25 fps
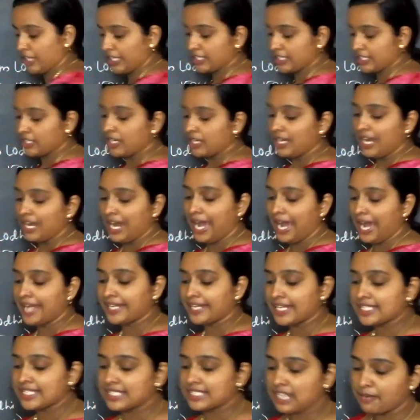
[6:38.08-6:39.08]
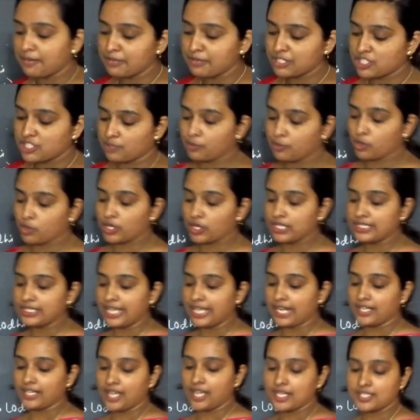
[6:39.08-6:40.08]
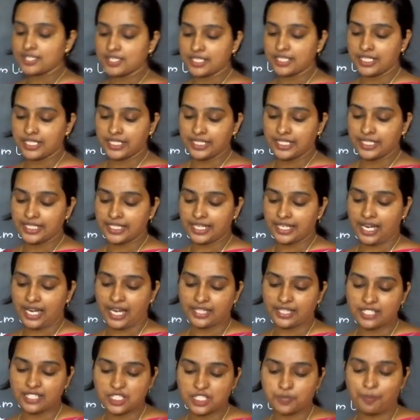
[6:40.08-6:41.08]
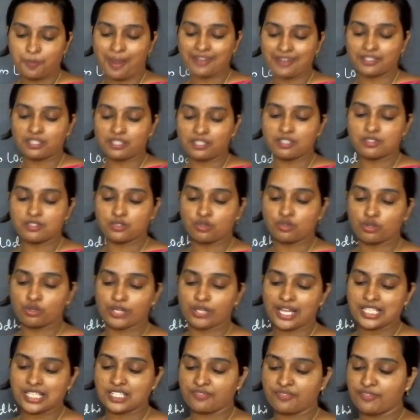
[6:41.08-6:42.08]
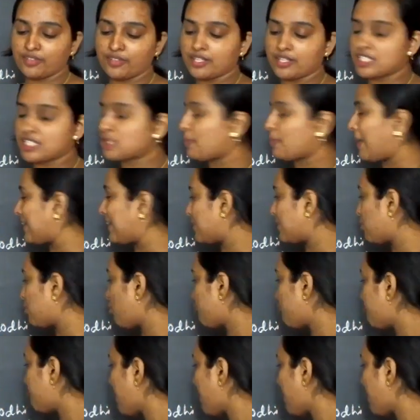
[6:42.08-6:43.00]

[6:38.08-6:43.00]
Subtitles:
it? And established the Mughal dynasty in India. And this battle is known as the First Battle of